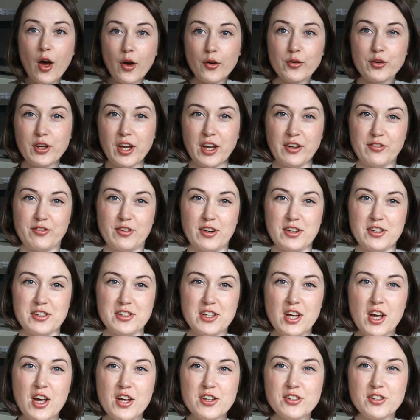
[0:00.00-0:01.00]
Okay friends,
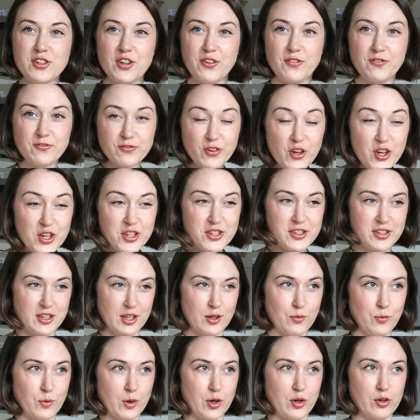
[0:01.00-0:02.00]
so the first
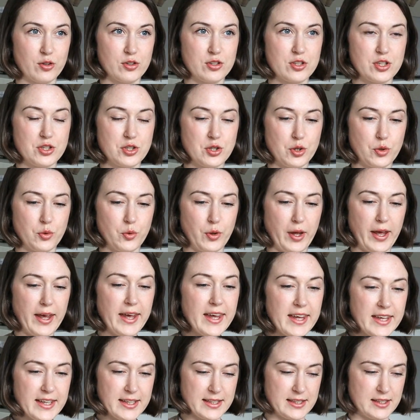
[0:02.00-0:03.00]
thing we're going to do
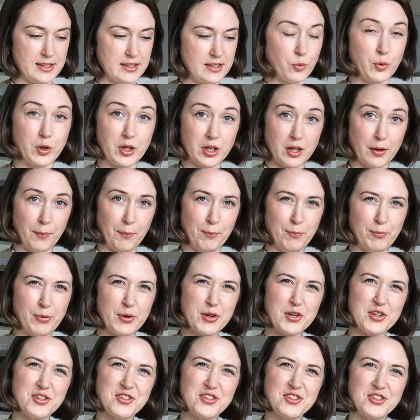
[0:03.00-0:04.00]
is we're going to
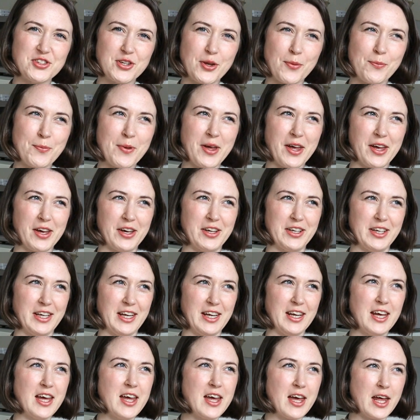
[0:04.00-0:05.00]
burn some
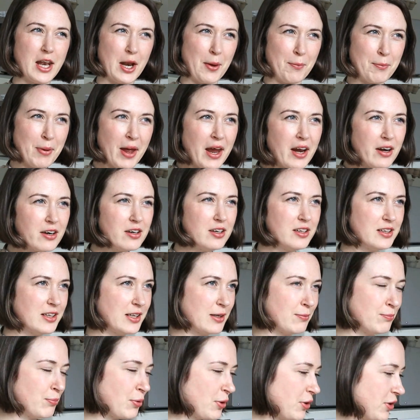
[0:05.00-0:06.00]
honey. And
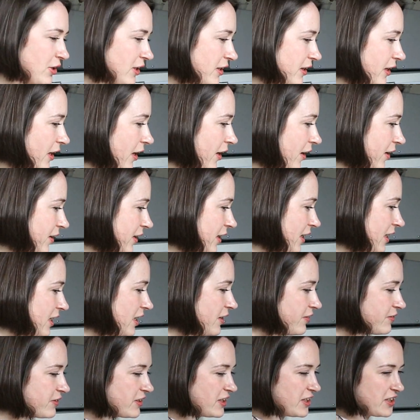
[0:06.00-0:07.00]
apparently burning the honey
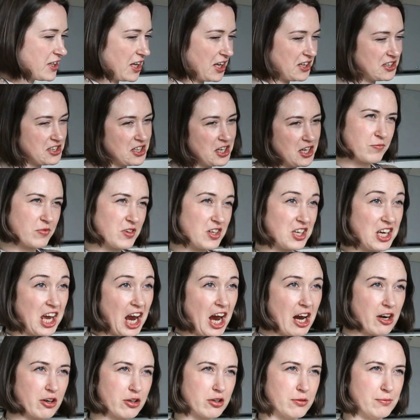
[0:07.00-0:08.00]
gives it that
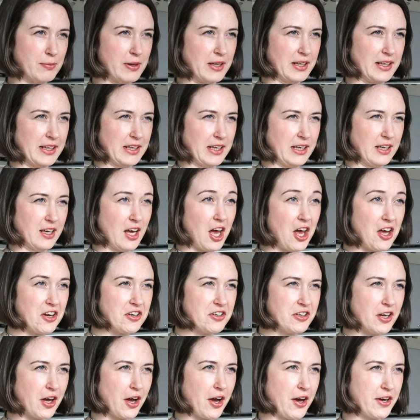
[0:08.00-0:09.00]
caramelly,
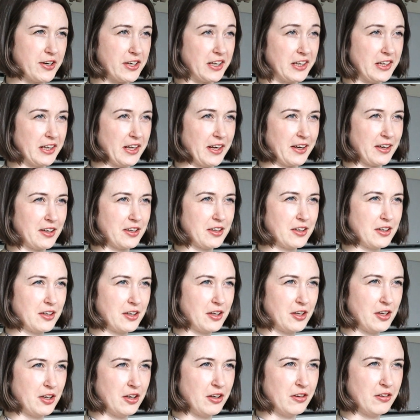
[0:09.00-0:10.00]
un-honey-like
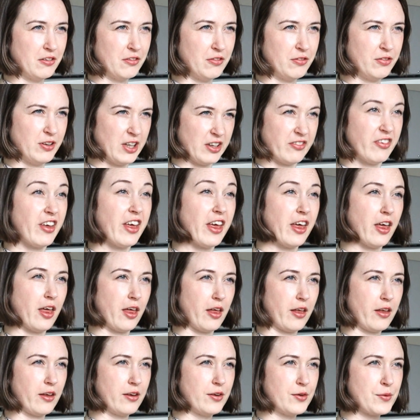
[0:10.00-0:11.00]

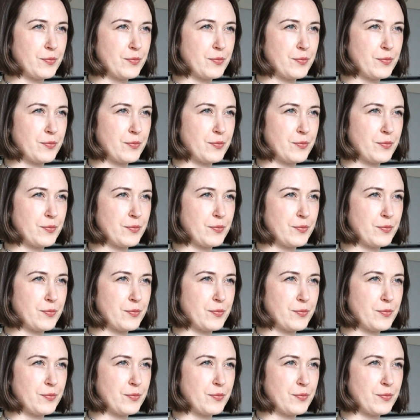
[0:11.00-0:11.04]
flavor.